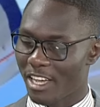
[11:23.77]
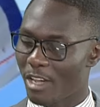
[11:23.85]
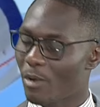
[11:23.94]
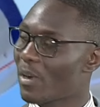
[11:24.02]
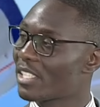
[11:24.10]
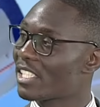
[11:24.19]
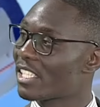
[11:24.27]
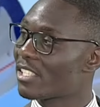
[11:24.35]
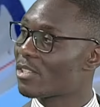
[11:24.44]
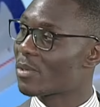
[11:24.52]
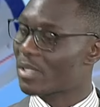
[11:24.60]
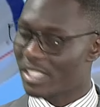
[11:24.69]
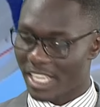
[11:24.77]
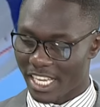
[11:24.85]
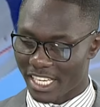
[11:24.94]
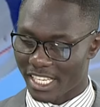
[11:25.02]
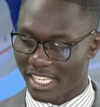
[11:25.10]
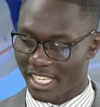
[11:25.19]
What is your
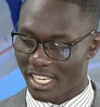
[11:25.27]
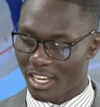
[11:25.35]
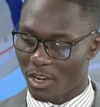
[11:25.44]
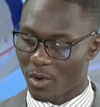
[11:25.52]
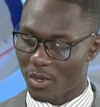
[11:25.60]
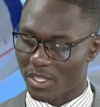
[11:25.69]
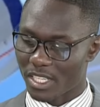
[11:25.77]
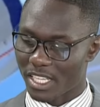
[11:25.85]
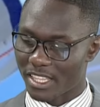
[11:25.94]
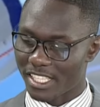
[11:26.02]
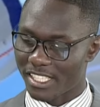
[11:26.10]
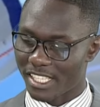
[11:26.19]
take on this,